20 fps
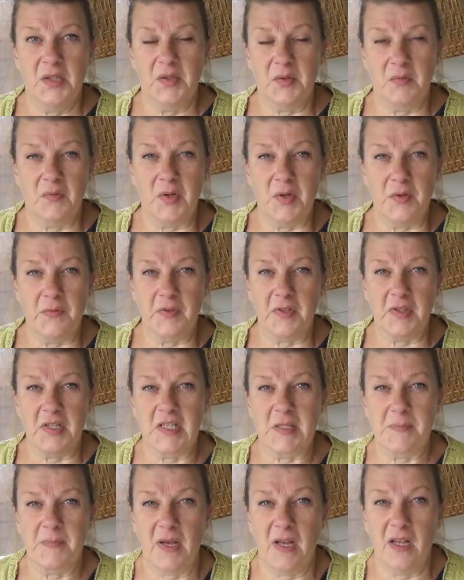the roof and
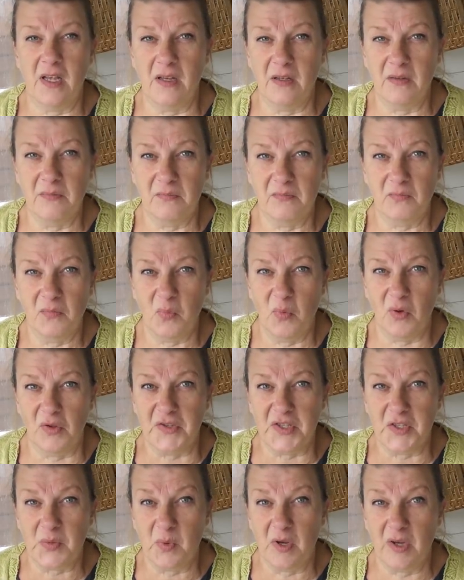the spire
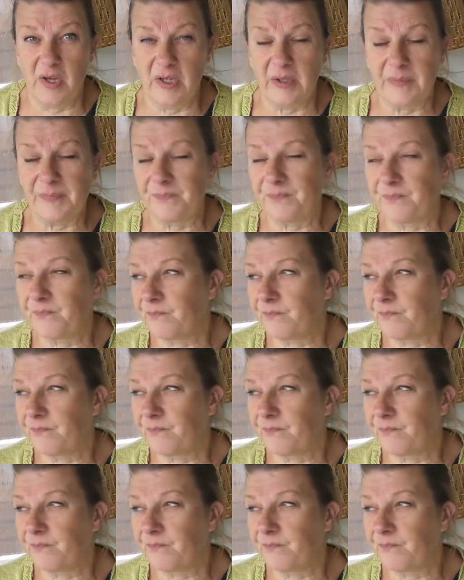once were.